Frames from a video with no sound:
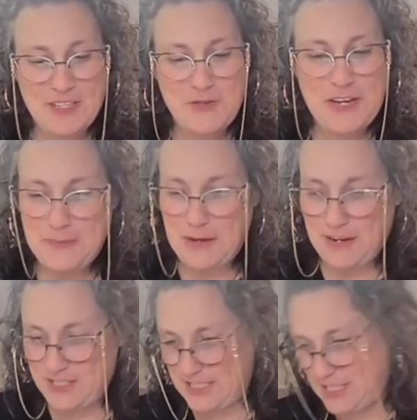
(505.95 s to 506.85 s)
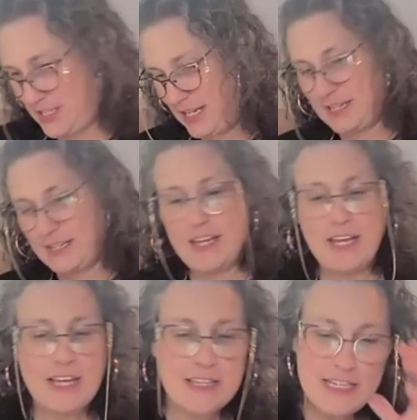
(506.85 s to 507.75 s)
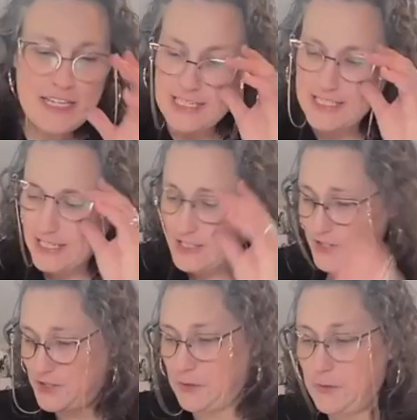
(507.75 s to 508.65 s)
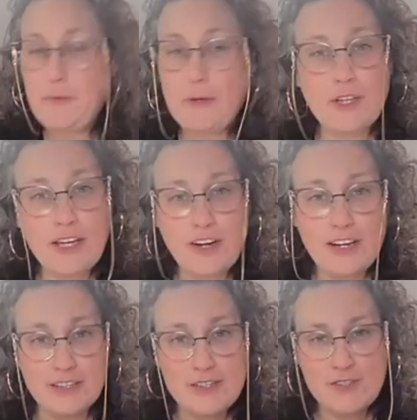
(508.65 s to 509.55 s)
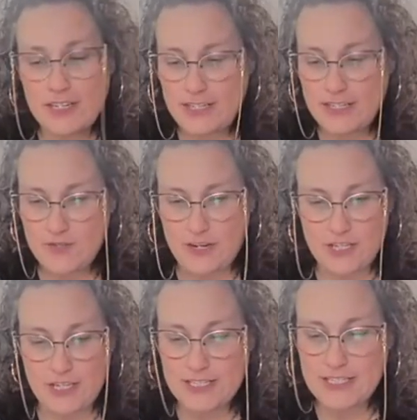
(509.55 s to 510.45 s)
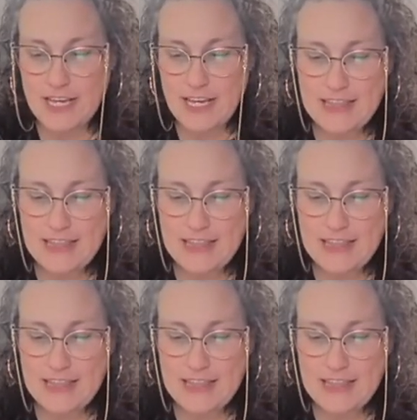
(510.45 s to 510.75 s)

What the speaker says: Transparency sheet. The next thing to do, if we look at our illustrated instructions,